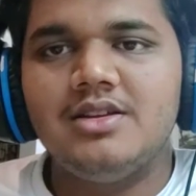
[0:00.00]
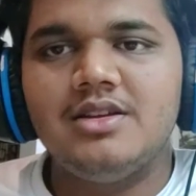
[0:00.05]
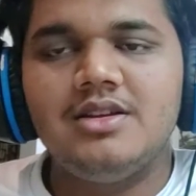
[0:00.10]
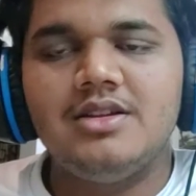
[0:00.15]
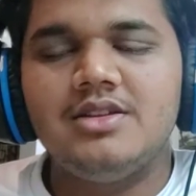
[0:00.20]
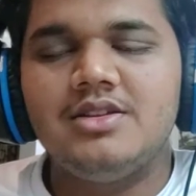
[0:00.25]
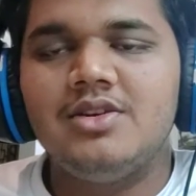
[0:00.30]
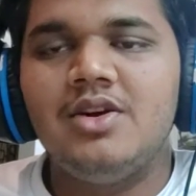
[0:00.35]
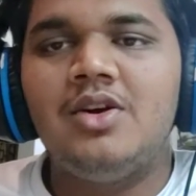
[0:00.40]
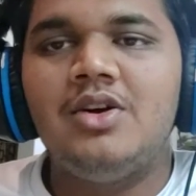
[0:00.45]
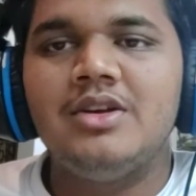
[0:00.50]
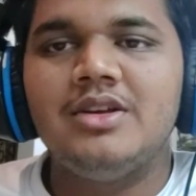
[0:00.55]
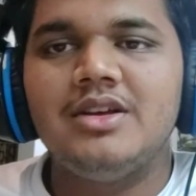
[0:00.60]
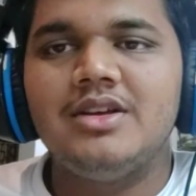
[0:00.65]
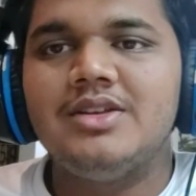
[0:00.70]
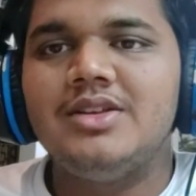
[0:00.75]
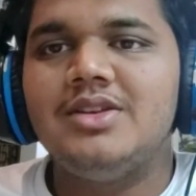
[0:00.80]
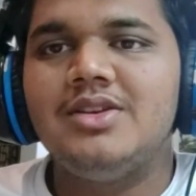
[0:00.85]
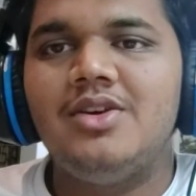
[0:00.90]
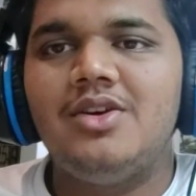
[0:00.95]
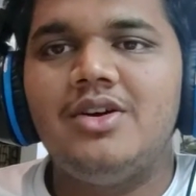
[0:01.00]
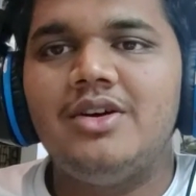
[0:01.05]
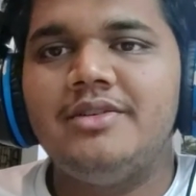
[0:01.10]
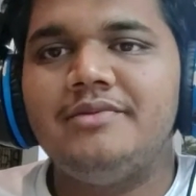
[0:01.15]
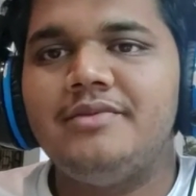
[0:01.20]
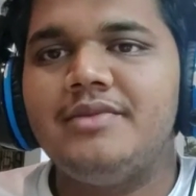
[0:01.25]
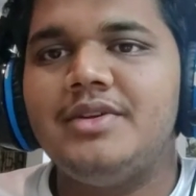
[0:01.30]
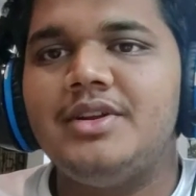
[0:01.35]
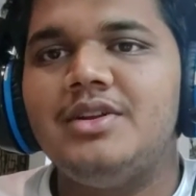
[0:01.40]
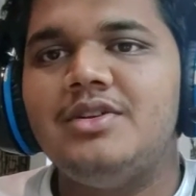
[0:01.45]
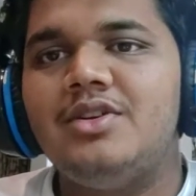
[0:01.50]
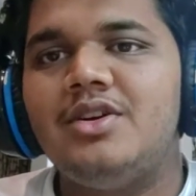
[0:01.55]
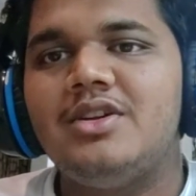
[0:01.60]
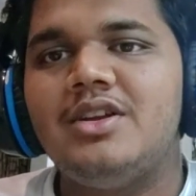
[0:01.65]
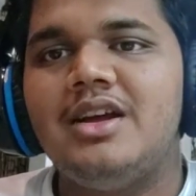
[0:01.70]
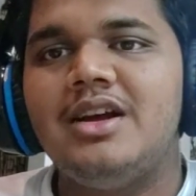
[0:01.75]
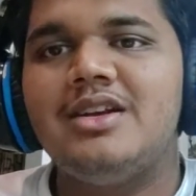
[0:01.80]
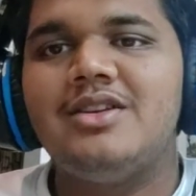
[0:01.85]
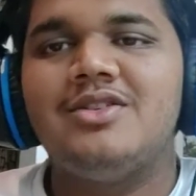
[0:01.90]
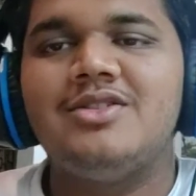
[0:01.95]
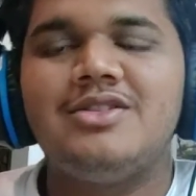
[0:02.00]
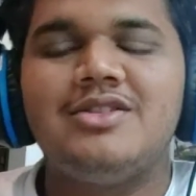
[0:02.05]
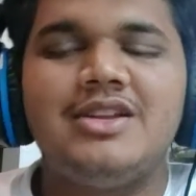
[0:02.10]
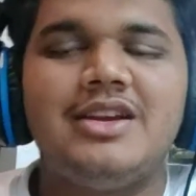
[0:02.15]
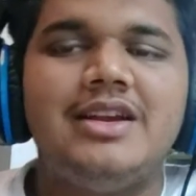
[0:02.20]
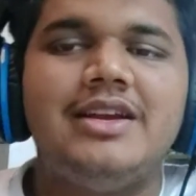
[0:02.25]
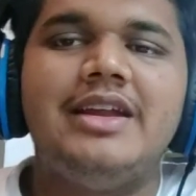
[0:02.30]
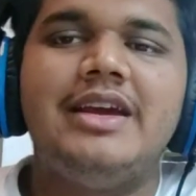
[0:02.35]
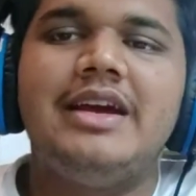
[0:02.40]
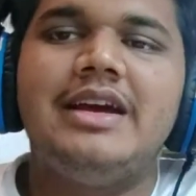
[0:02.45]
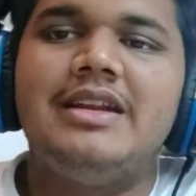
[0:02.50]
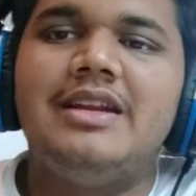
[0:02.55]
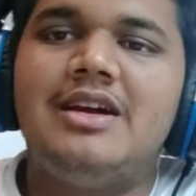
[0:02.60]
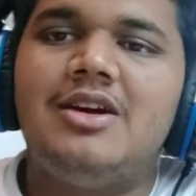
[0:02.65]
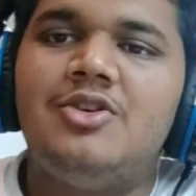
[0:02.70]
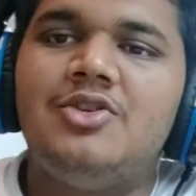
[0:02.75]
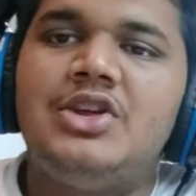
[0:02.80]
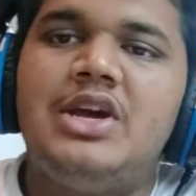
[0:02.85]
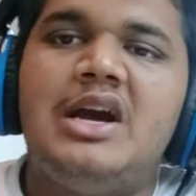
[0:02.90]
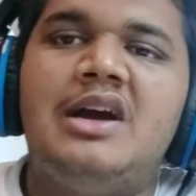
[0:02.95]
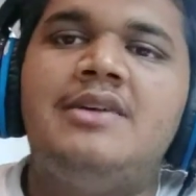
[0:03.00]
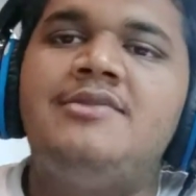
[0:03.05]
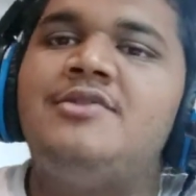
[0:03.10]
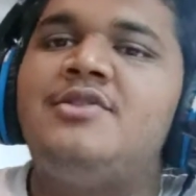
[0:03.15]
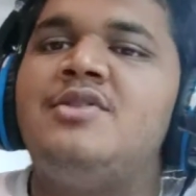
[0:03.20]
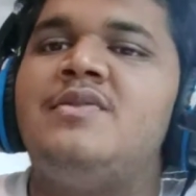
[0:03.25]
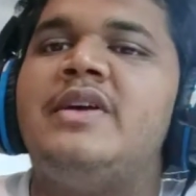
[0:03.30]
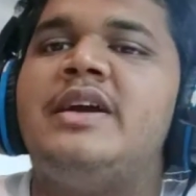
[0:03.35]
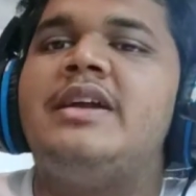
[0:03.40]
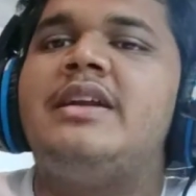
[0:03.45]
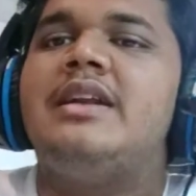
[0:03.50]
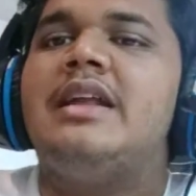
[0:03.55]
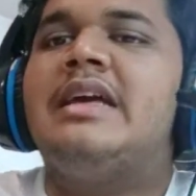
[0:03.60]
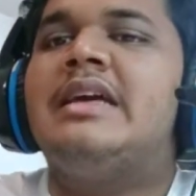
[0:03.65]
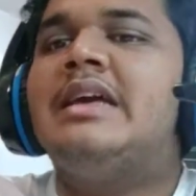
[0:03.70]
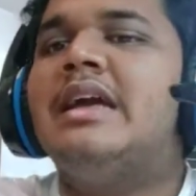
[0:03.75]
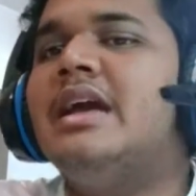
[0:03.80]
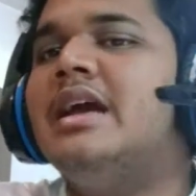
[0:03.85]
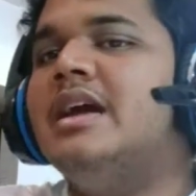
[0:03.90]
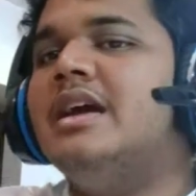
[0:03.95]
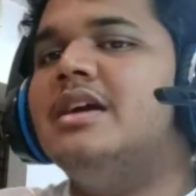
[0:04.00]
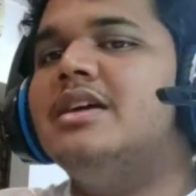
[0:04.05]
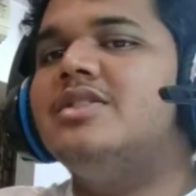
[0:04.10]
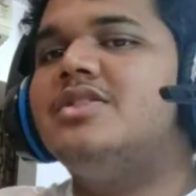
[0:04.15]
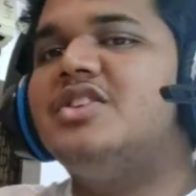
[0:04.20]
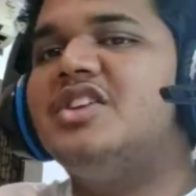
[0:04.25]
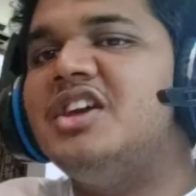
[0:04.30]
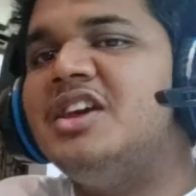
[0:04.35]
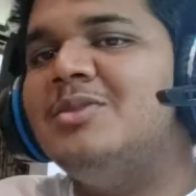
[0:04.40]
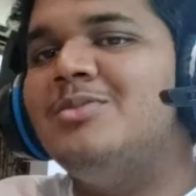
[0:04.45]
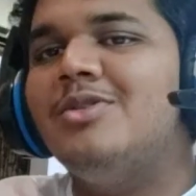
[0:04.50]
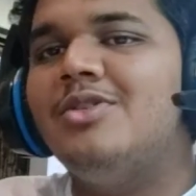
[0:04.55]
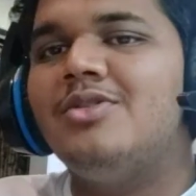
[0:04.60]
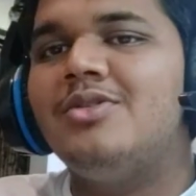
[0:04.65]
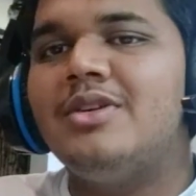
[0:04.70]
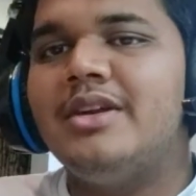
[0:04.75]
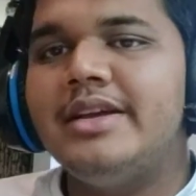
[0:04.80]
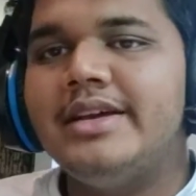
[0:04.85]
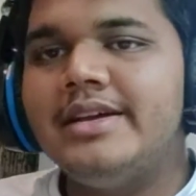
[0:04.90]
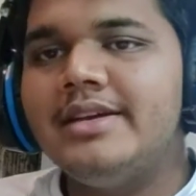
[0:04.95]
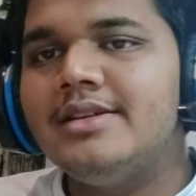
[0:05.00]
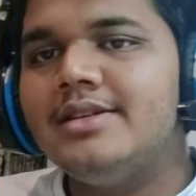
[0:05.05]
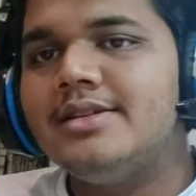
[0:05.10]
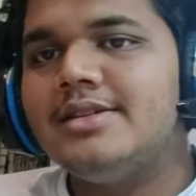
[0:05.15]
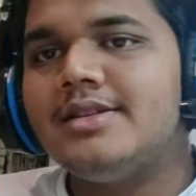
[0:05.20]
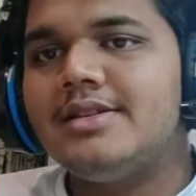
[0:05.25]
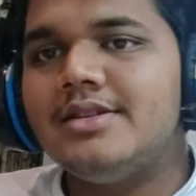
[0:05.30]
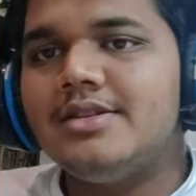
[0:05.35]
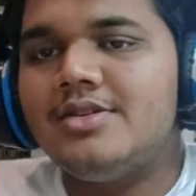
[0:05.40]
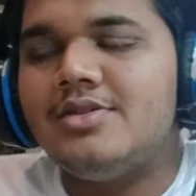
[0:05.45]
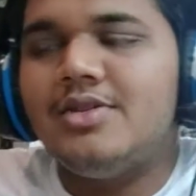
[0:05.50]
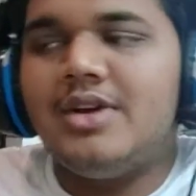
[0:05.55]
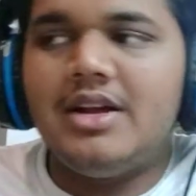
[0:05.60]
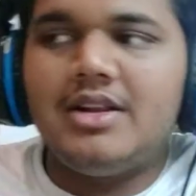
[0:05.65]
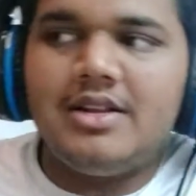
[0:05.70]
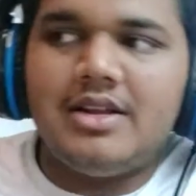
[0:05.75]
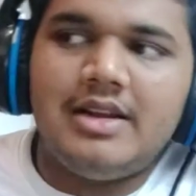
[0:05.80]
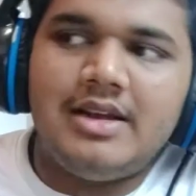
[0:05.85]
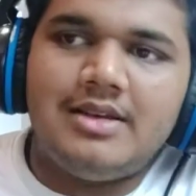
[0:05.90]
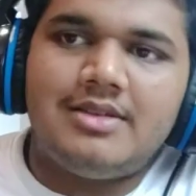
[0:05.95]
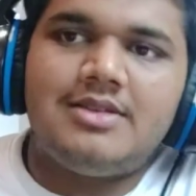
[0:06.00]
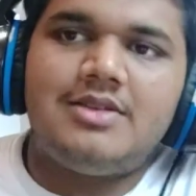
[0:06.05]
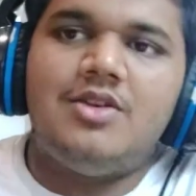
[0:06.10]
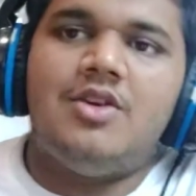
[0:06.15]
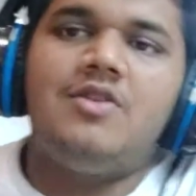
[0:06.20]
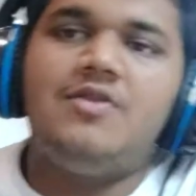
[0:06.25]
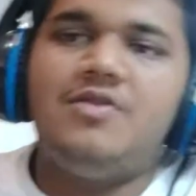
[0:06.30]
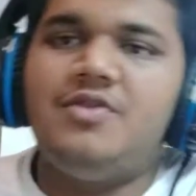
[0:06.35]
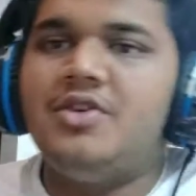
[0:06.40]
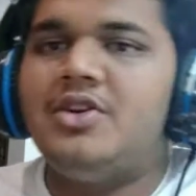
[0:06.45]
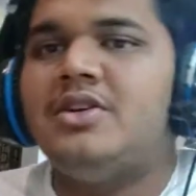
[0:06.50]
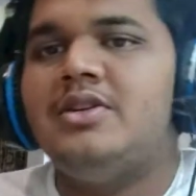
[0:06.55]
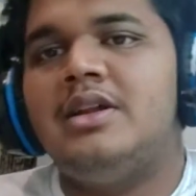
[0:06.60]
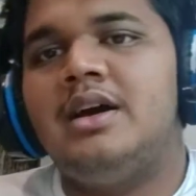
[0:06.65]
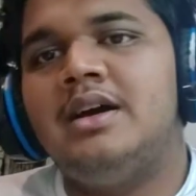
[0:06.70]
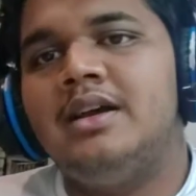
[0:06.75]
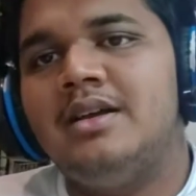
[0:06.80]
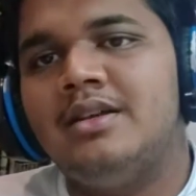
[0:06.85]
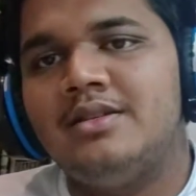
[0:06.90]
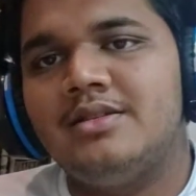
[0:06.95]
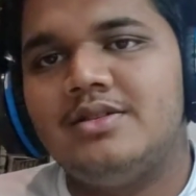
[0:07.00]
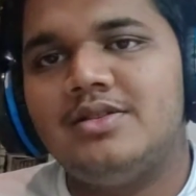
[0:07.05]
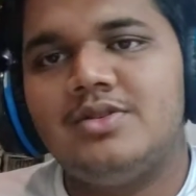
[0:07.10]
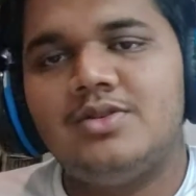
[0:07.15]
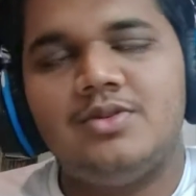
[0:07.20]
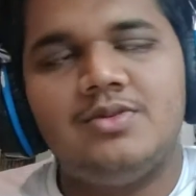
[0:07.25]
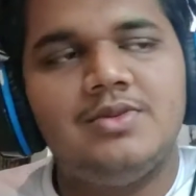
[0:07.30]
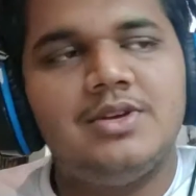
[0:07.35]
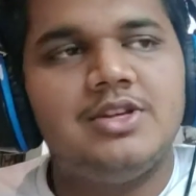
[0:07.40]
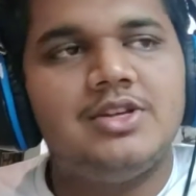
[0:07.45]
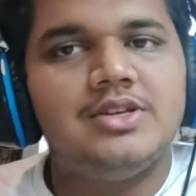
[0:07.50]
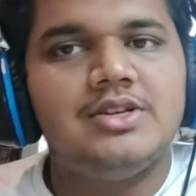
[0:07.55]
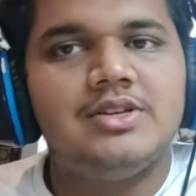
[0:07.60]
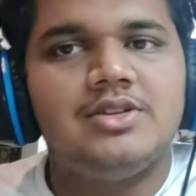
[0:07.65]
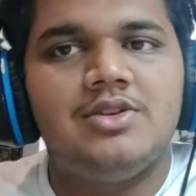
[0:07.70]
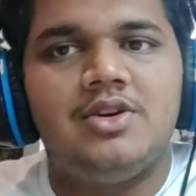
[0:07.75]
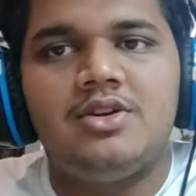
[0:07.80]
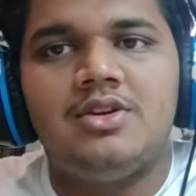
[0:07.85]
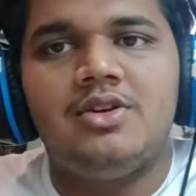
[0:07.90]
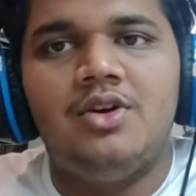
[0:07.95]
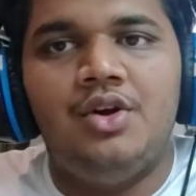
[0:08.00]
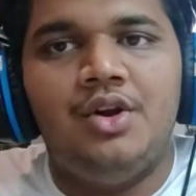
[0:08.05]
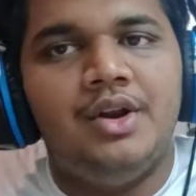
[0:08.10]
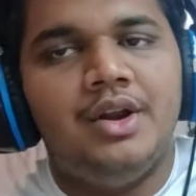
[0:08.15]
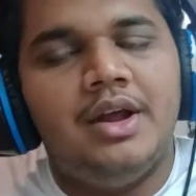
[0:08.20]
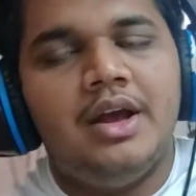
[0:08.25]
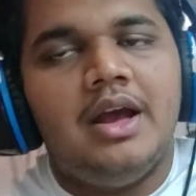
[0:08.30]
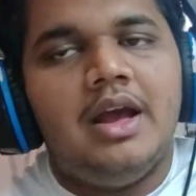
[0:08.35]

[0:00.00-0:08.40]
it's gone, we did not get on 3 day, and now they have to wait like 3 more days to get the next slot for Alliance, so which is not good.